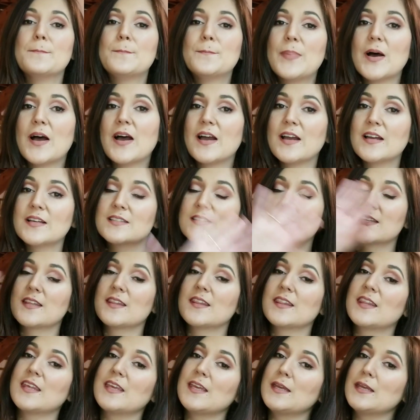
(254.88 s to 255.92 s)
But
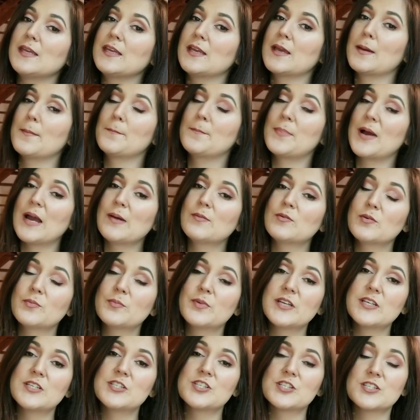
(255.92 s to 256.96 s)
the Bible
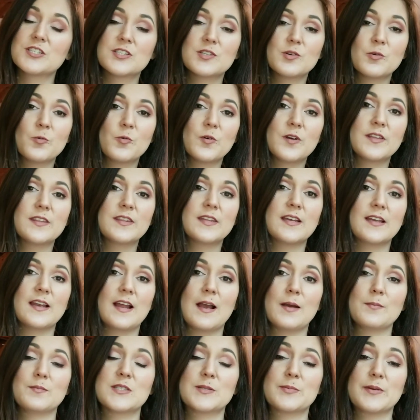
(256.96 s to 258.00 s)
Binge is the one that
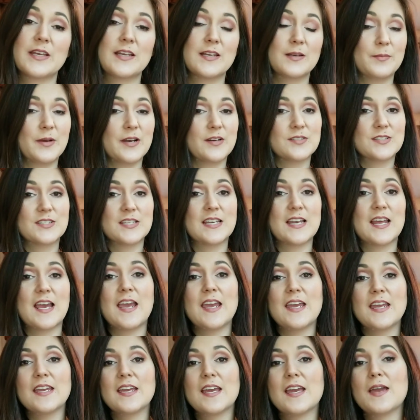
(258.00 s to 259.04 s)
I'm speaking about
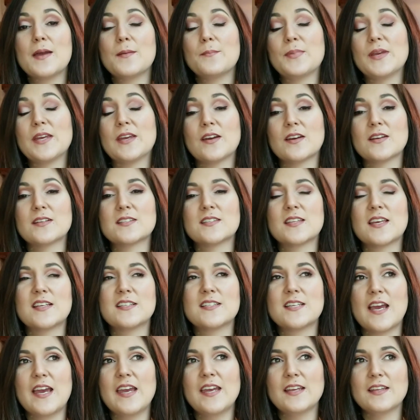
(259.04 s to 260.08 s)
today, because they
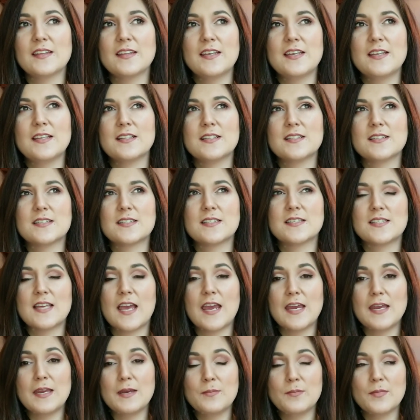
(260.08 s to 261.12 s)
take the
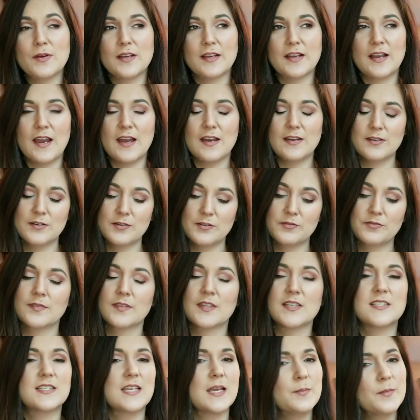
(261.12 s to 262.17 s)
same kind of
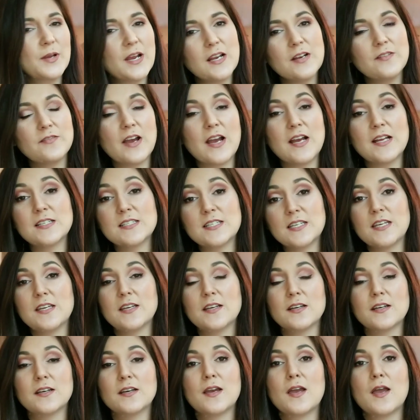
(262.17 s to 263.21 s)

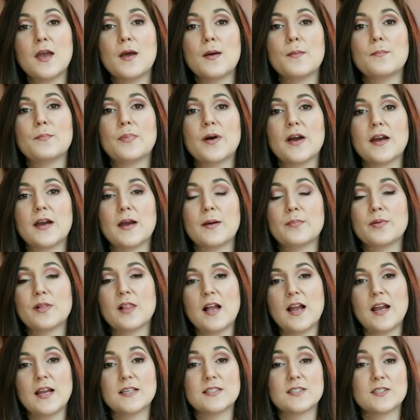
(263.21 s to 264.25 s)
idea, but
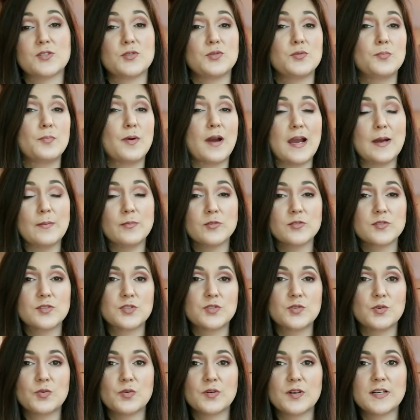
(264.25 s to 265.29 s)
apply it to Bible
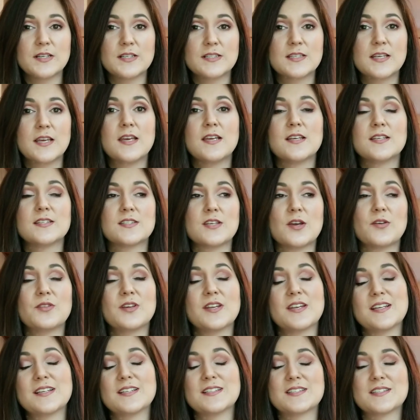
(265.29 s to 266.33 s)
stories so
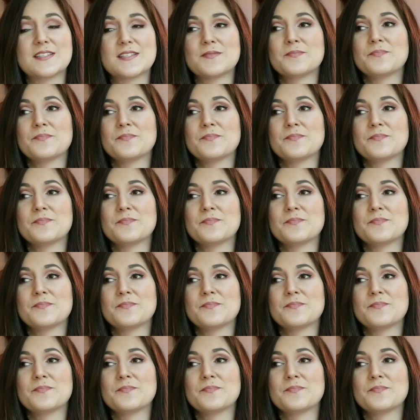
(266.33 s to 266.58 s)
that it's